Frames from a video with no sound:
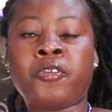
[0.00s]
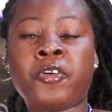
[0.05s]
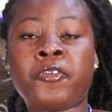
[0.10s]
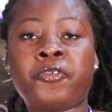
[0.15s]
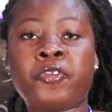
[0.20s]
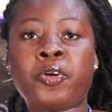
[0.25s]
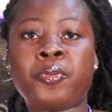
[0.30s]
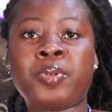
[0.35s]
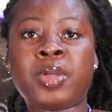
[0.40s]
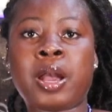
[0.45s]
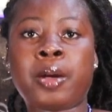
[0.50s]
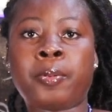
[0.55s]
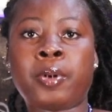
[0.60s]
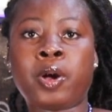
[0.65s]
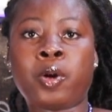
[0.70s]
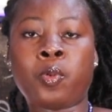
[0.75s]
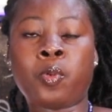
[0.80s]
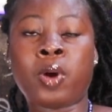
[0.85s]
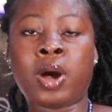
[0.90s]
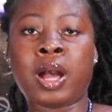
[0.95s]
foforo bi
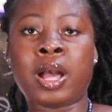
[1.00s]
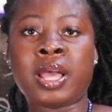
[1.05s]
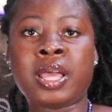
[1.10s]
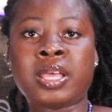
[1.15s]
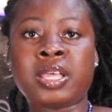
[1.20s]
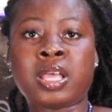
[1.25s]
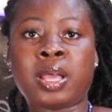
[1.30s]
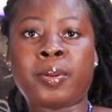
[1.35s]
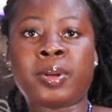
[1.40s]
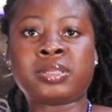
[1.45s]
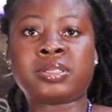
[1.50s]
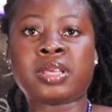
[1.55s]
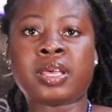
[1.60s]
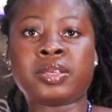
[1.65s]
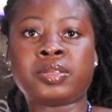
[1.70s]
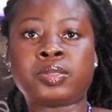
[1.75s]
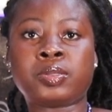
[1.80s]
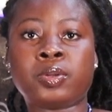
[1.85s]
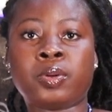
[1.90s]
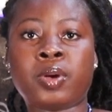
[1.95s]
aba ho a ebe
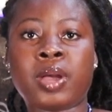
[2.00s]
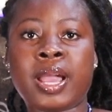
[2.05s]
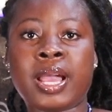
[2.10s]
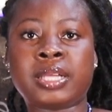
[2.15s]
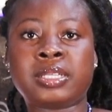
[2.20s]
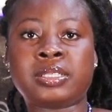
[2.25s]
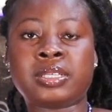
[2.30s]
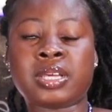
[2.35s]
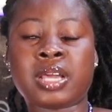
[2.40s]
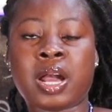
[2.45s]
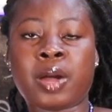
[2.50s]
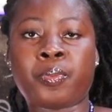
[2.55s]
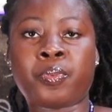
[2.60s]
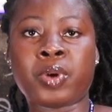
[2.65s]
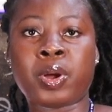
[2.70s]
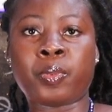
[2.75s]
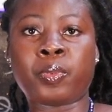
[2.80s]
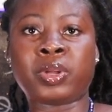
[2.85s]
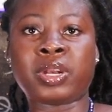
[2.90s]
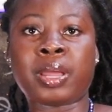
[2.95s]
san so e de
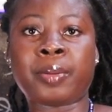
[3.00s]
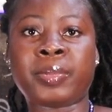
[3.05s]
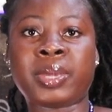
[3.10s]
abramo na